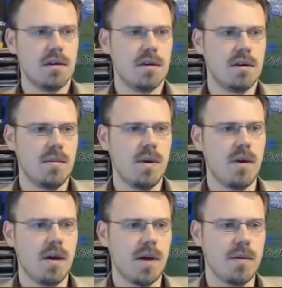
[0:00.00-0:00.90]

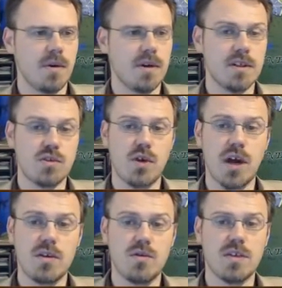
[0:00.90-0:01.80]
Meanwhile, my opponent is
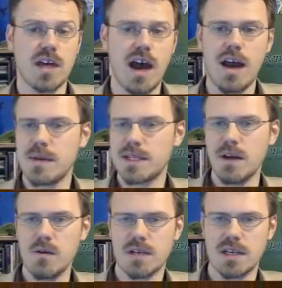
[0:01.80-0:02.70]
trying to time us
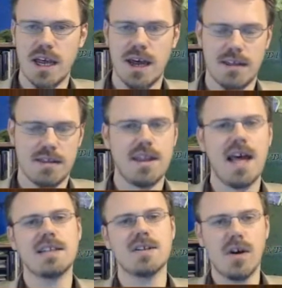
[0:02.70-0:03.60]
out to death.
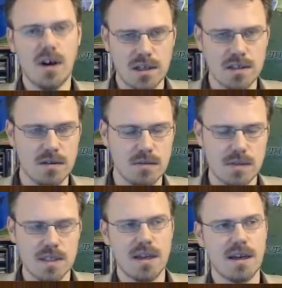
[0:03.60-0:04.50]
That's awesome,
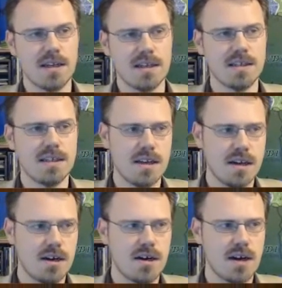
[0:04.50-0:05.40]
because I get to sit
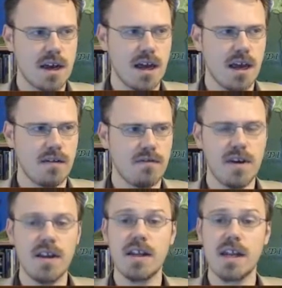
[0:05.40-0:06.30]
here and
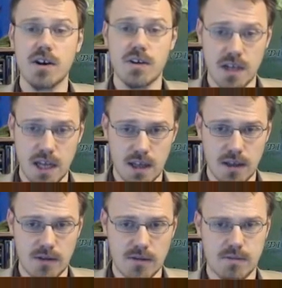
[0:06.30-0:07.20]
fail at entertaining
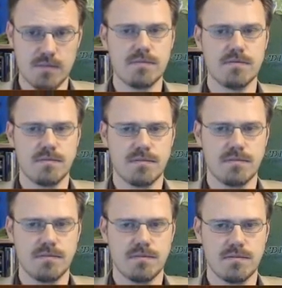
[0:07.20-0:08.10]
you.
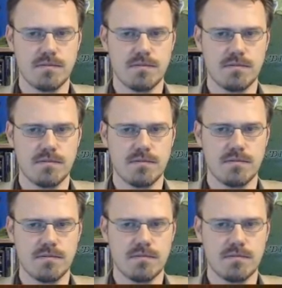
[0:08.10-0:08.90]
I wonder.